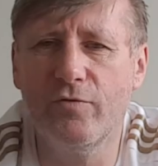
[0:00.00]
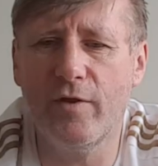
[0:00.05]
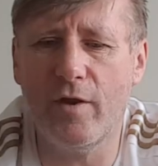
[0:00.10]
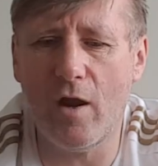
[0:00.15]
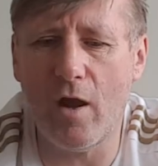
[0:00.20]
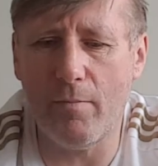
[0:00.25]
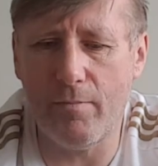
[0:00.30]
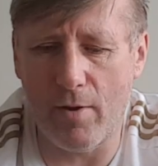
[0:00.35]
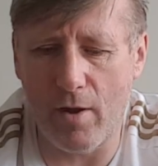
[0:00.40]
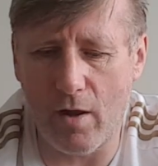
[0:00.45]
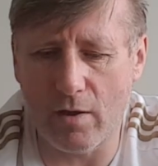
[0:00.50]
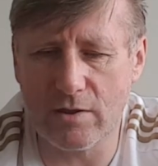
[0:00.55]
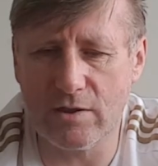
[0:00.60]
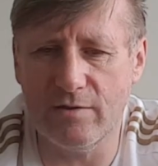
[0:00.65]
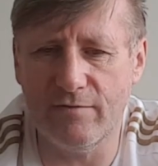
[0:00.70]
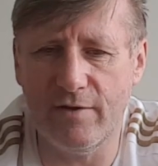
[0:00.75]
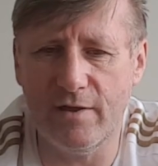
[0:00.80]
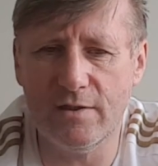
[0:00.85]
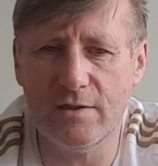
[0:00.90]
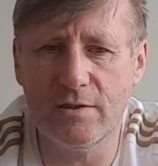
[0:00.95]
There are parts
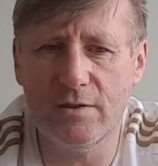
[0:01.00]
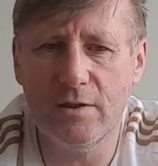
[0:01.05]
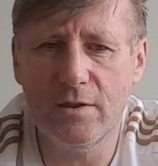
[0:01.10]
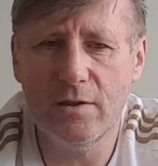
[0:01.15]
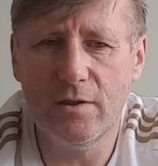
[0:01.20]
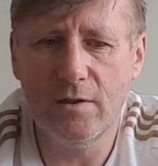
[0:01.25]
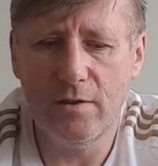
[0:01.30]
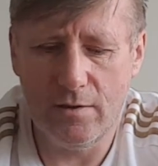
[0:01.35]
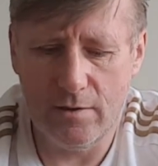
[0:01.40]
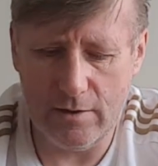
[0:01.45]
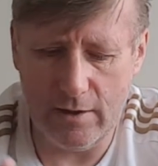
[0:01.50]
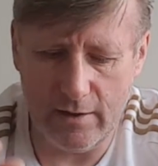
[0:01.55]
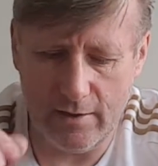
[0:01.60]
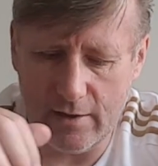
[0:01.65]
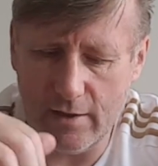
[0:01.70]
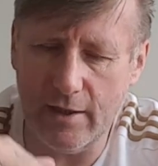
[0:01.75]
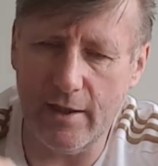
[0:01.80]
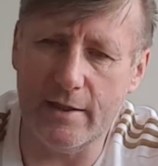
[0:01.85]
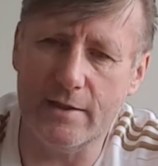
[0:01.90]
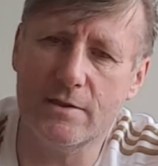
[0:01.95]
of it, like
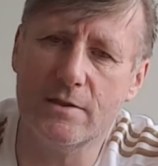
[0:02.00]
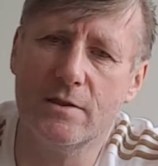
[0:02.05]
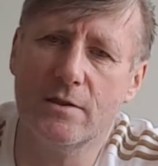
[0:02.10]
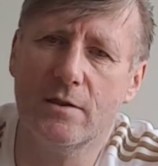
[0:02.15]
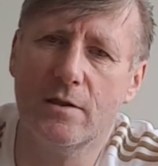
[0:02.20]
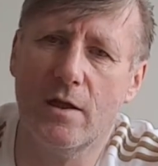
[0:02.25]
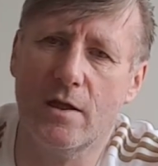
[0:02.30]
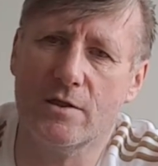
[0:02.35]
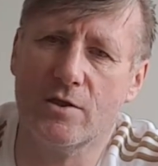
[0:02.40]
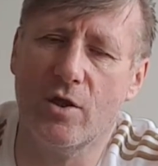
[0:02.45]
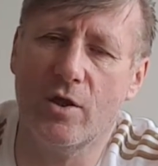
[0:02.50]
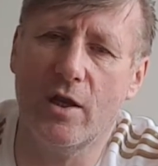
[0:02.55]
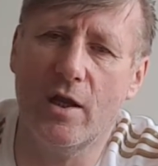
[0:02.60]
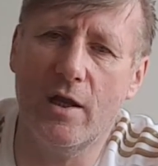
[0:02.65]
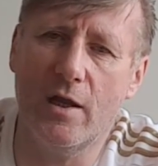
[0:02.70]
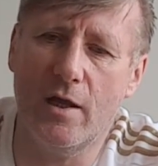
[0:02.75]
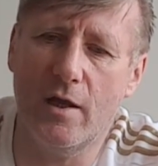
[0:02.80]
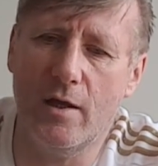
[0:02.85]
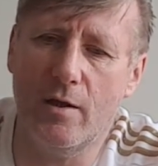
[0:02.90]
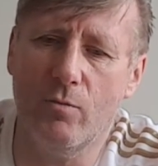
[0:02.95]
the lid, that's got
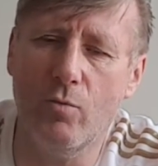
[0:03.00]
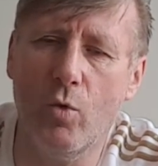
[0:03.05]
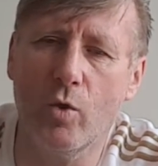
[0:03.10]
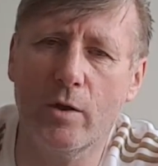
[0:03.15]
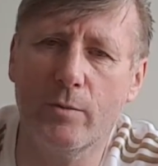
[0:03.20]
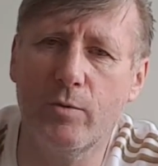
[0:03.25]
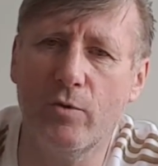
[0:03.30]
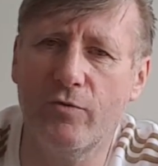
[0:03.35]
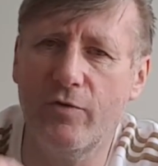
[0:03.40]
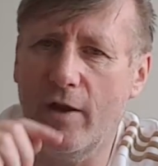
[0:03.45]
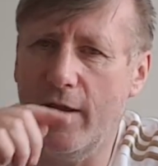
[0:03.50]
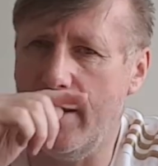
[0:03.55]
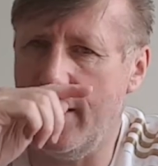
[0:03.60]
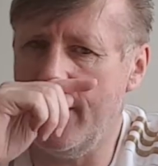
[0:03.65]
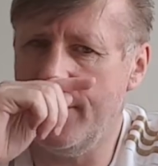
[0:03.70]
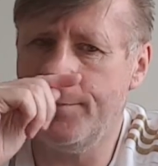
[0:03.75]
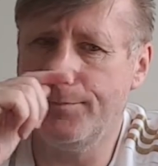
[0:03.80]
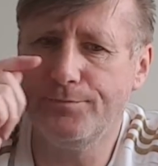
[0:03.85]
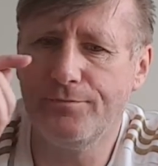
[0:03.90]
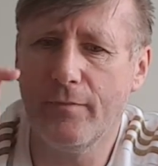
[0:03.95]
a waterproof
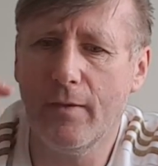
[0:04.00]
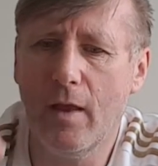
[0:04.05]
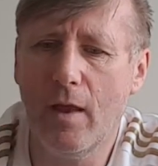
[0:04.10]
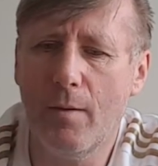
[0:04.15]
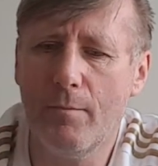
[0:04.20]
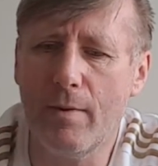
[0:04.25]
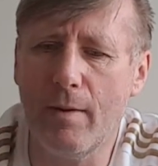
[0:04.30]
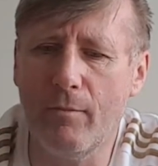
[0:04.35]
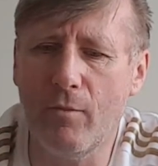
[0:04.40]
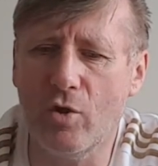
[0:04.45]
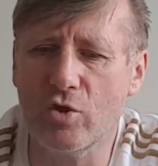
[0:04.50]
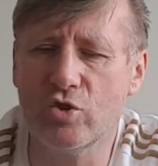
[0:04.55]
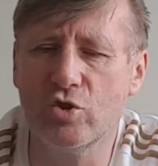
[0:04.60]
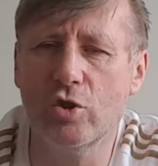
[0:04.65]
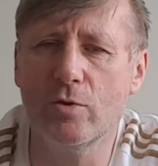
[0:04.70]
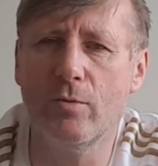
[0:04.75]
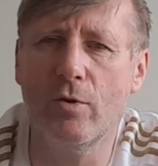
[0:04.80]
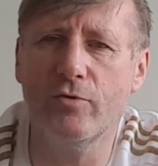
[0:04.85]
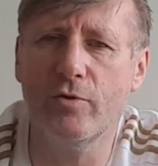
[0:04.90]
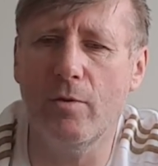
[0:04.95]
layer, but I'm not
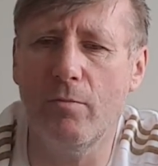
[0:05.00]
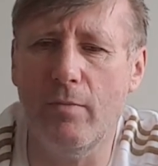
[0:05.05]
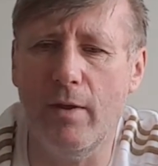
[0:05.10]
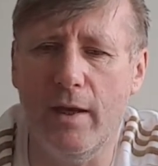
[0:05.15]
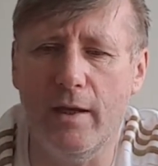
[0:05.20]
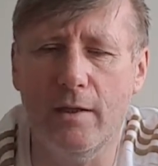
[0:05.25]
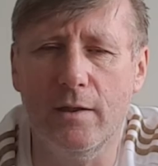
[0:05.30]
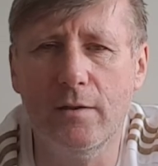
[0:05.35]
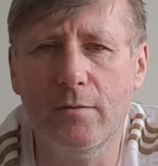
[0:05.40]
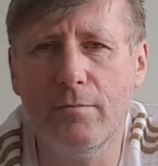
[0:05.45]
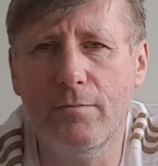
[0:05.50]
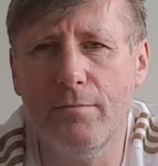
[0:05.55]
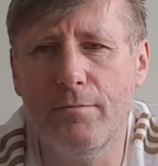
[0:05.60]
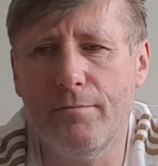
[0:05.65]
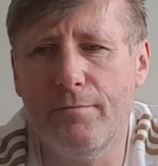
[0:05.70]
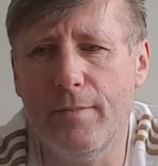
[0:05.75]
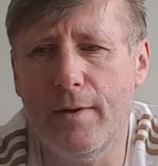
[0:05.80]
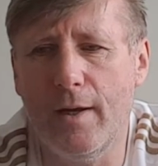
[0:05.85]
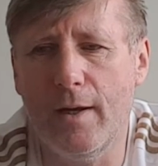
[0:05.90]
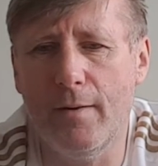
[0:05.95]
sure about the main
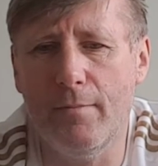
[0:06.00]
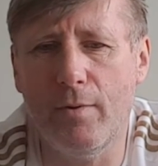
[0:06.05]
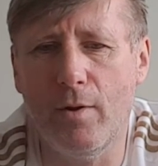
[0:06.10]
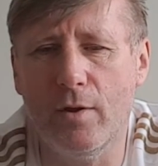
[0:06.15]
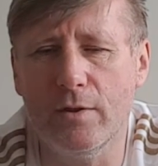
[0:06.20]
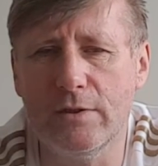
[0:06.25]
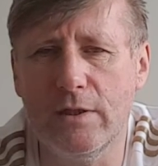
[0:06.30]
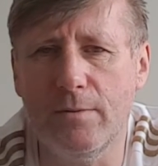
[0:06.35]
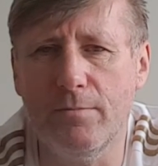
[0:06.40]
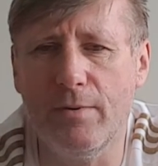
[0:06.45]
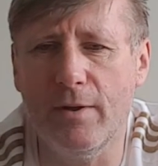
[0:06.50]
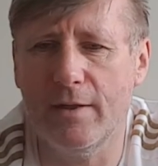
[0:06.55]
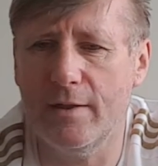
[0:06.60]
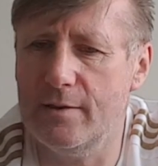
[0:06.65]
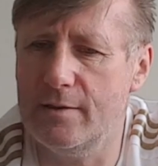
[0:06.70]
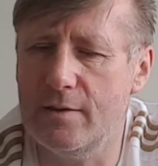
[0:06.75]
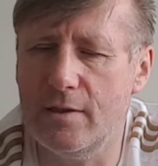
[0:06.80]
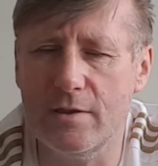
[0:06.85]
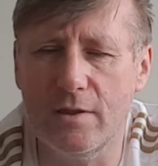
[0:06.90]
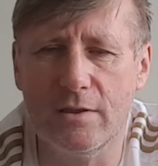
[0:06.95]
body. But
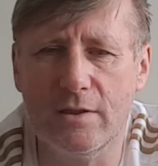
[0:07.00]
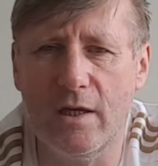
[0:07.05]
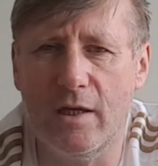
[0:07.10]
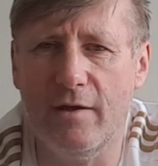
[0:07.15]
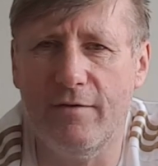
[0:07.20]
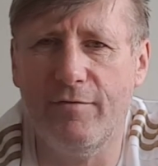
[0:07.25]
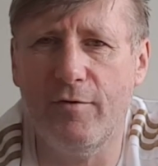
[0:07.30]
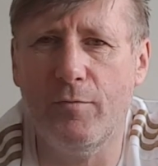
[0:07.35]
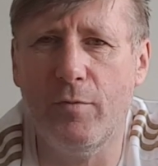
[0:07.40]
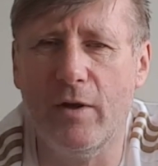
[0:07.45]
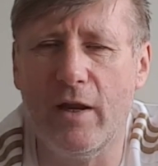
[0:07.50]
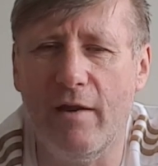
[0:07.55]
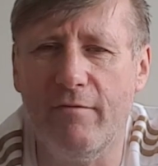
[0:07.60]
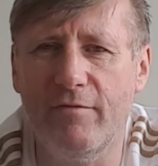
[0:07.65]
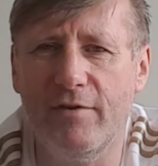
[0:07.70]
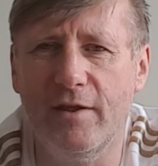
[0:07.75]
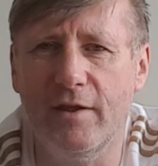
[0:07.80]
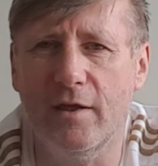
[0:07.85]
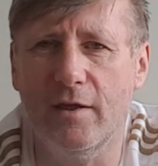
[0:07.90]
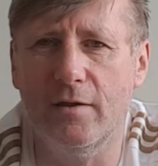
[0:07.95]
as I said, if you put
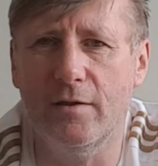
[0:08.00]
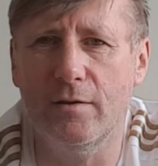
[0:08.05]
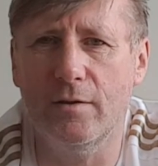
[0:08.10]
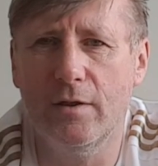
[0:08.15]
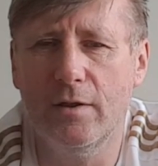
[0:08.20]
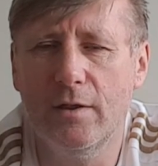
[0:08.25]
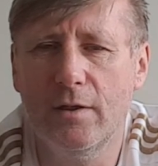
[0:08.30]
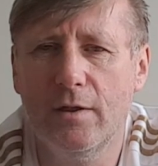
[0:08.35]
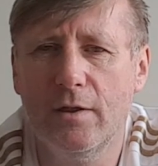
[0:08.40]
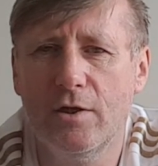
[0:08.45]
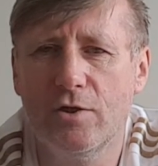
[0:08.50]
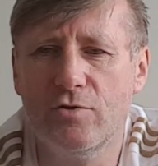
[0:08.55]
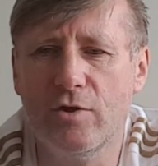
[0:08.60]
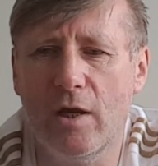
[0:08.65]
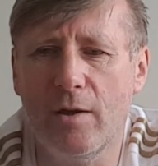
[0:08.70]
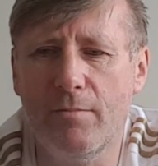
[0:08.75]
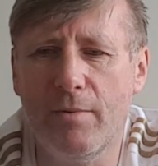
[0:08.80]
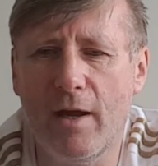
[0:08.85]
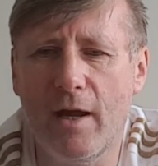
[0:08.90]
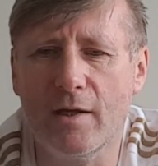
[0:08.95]
everything in
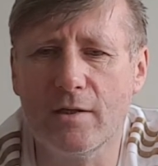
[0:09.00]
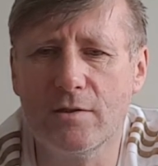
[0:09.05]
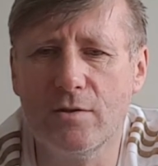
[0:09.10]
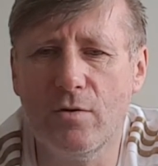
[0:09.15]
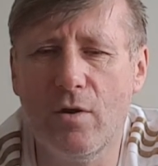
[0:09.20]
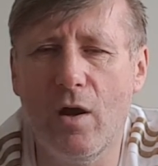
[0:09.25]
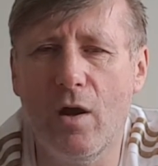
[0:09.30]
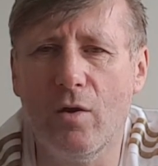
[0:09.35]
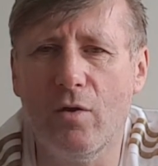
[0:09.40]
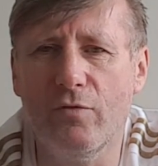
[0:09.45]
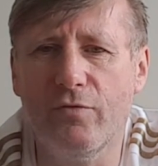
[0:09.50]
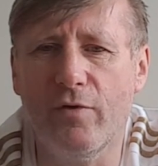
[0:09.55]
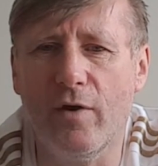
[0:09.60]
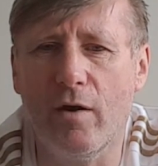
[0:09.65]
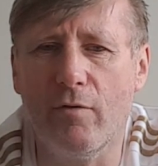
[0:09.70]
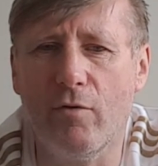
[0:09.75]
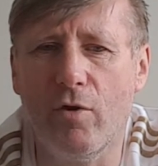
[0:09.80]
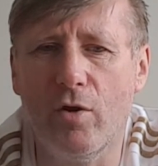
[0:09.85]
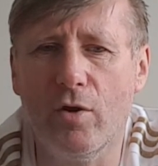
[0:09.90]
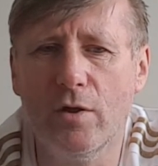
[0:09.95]
dry bags, you can't go
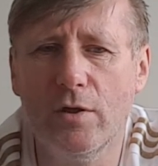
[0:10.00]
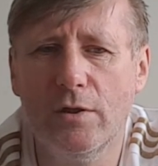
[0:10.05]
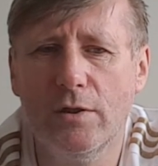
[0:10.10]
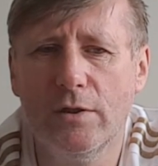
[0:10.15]
far wrong.